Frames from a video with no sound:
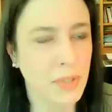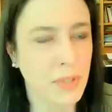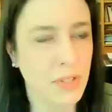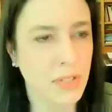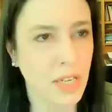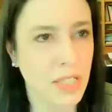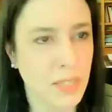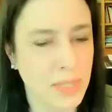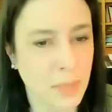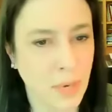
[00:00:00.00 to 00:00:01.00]
on, some of these
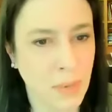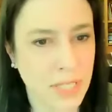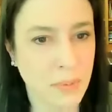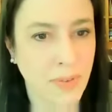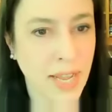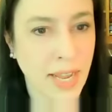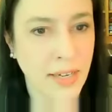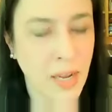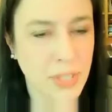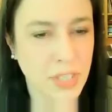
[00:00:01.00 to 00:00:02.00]
properties provide
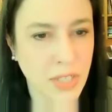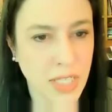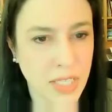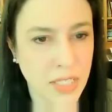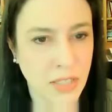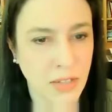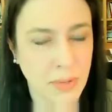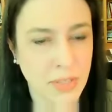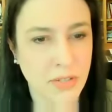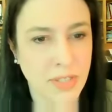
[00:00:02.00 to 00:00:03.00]
opportunities. So
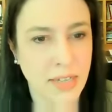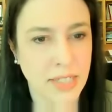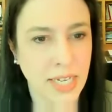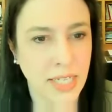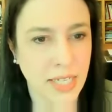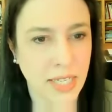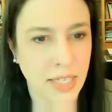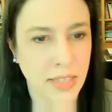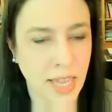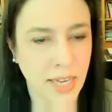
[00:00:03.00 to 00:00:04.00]
like when 2008
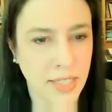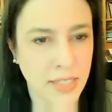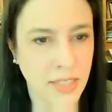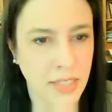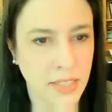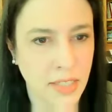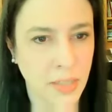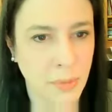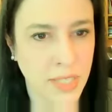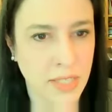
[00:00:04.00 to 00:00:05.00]
hit, that hit us like a
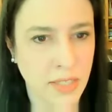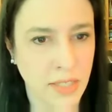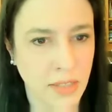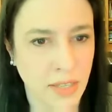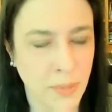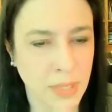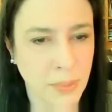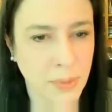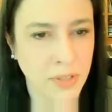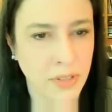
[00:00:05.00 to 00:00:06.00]
ton of bricks, like a lot of
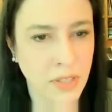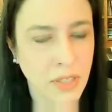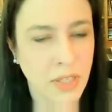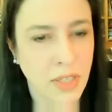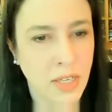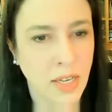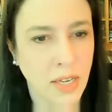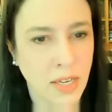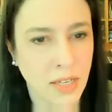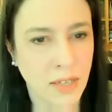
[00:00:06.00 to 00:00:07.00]
people.
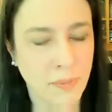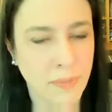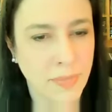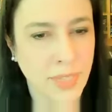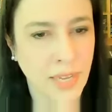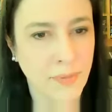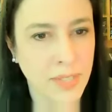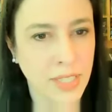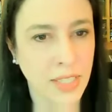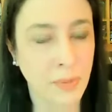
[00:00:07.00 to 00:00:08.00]

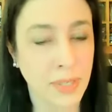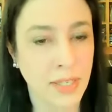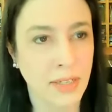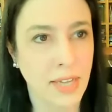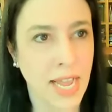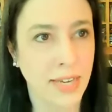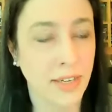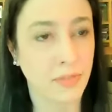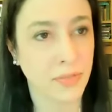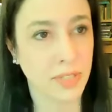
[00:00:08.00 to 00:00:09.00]
Thankfully we had
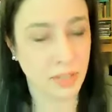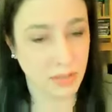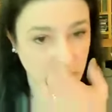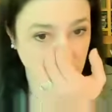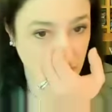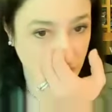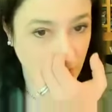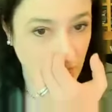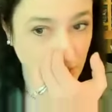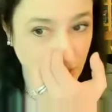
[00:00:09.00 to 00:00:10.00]
enough resources
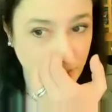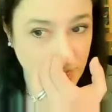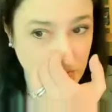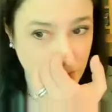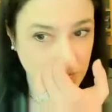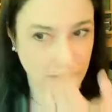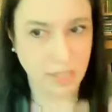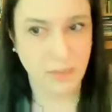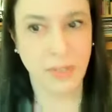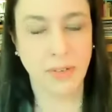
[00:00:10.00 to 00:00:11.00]
from our investments
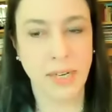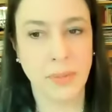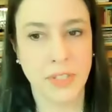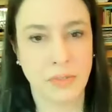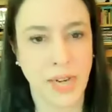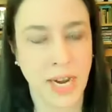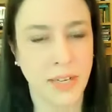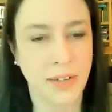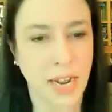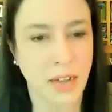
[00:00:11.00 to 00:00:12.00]
that we were able to
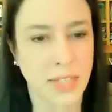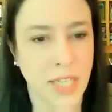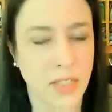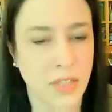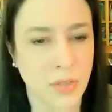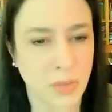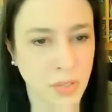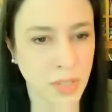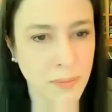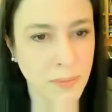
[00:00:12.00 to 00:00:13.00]
ride out that
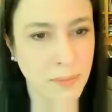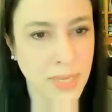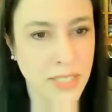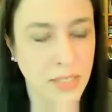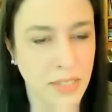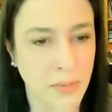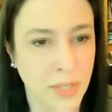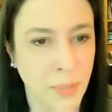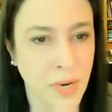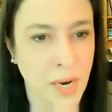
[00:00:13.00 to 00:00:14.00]
storm. Basically the
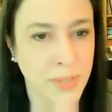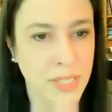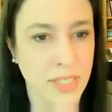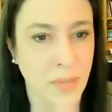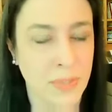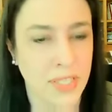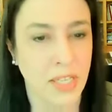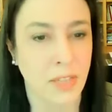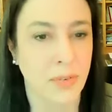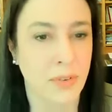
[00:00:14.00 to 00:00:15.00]
rental properties helped us
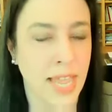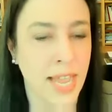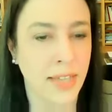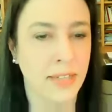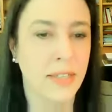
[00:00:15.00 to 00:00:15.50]
get through that.